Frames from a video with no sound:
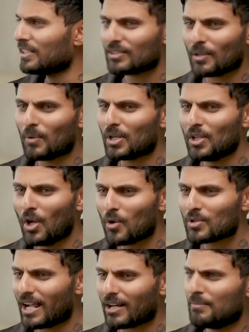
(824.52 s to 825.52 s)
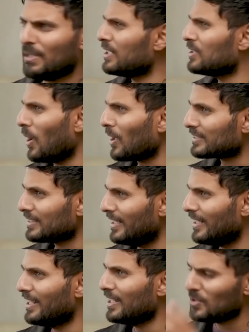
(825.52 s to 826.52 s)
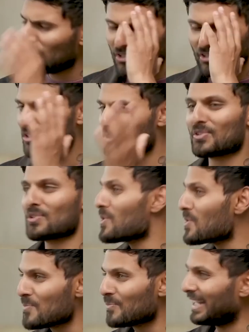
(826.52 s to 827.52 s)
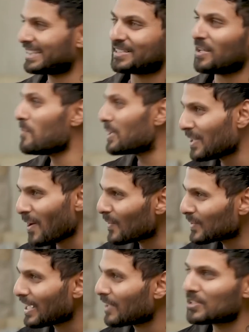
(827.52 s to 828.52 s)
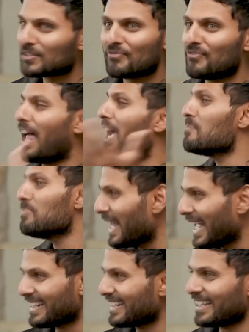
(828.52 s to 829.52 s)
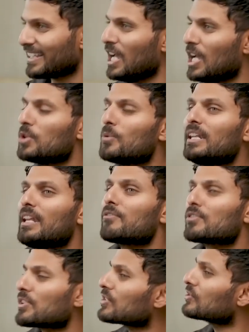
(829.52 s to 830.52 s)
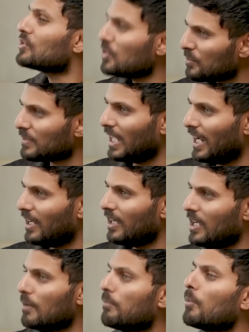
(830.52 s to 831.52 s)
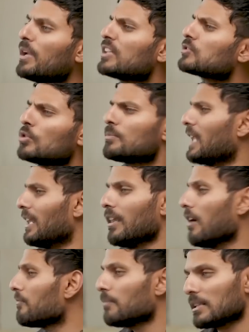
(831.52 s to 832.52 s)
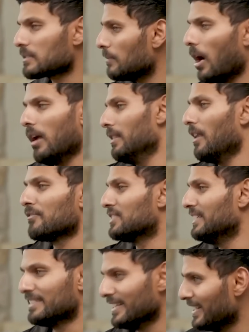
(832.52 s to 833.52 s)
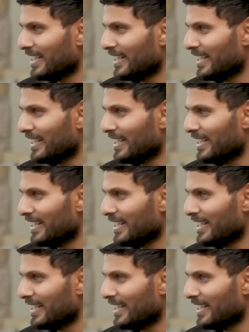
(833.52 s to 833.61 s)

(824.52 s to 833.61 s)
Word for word: someone knows how to be a doctor? Do you just assume that someone knows how to fly a plane? Like, you would never assume that, but we assume that love must, love's easy.